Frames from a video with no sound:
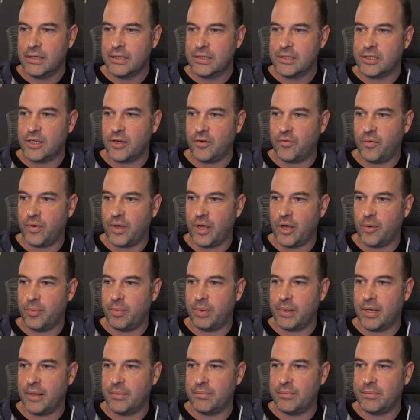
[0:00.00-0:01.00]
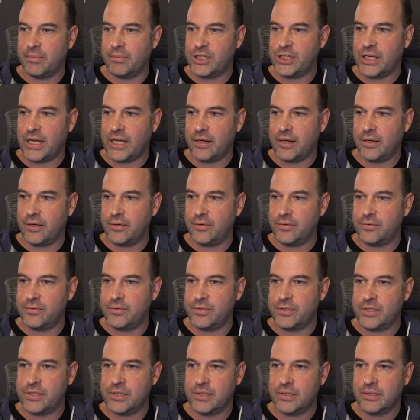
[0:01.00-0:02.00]
So if we open up the
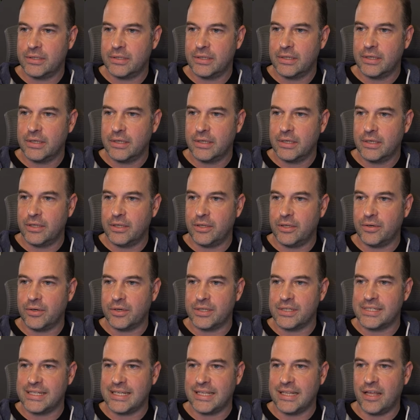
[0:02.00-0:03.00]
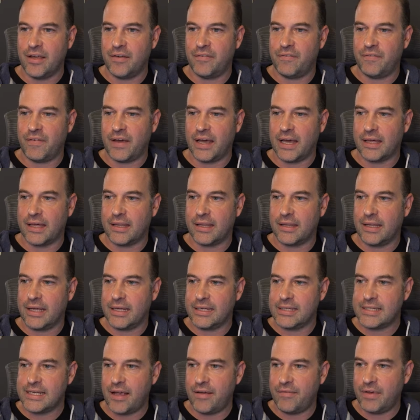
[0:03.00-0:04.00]
shadows, you can see the effect
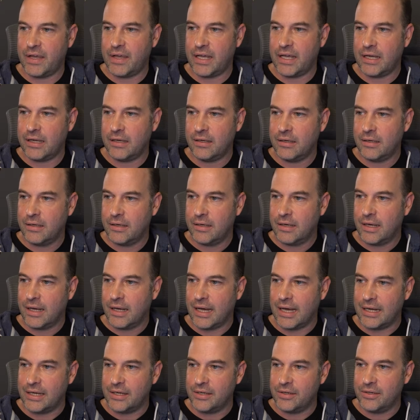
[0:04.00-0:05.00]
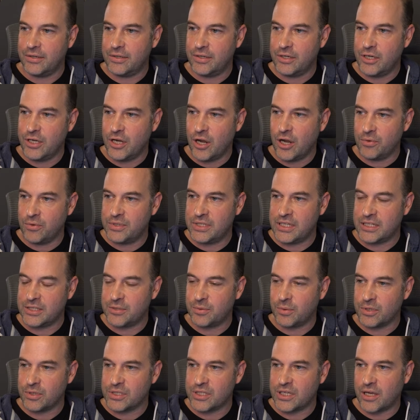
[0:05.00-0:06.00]
that's having, and
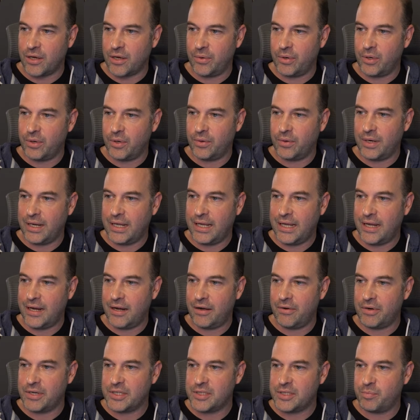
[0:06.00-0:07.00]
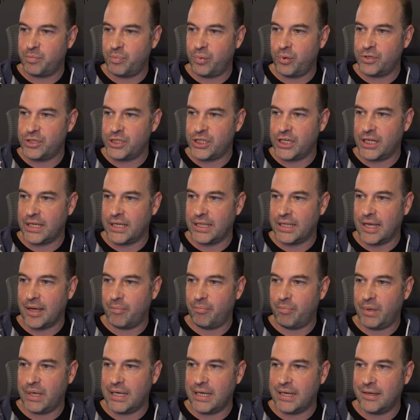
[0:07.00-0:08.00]
notice what's going on here. It's pushing
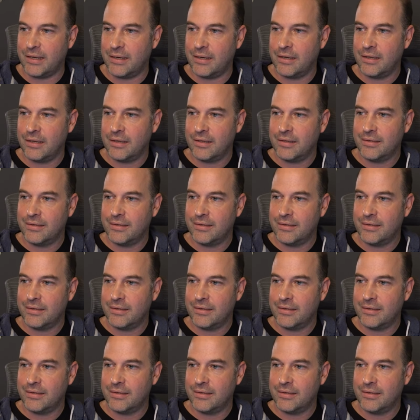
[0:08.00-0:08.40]
that peak